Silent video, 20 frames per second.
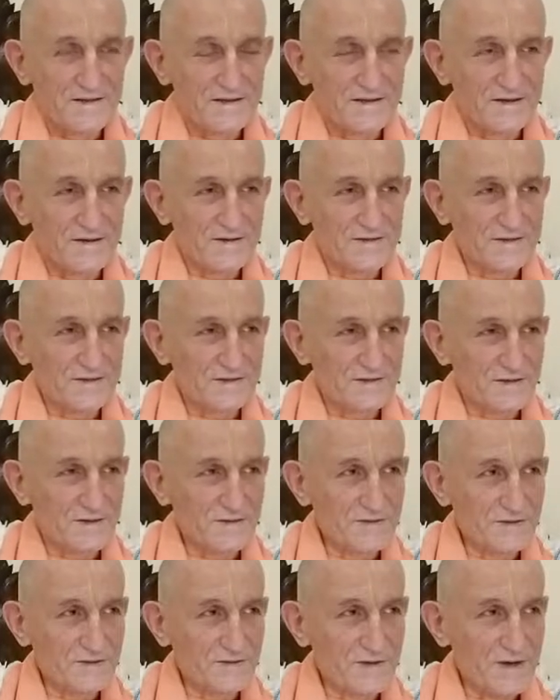
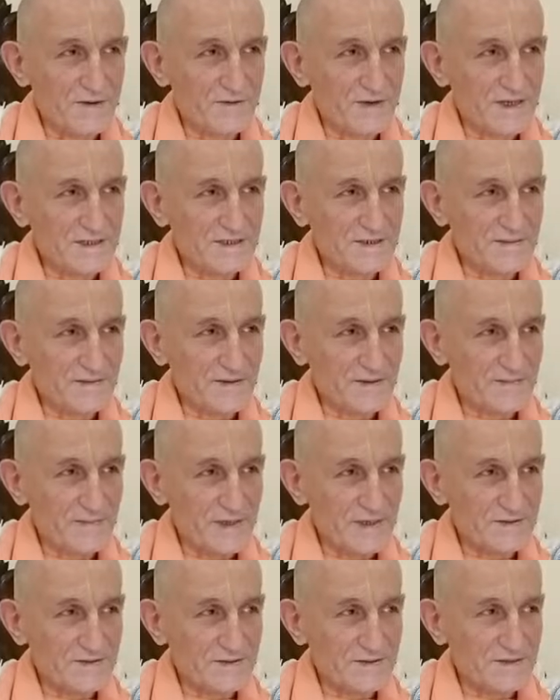Those who are worshippers of the
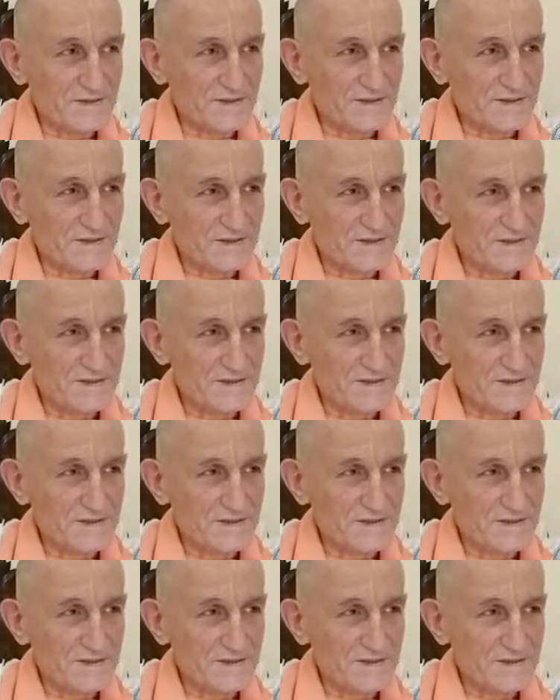Pitras,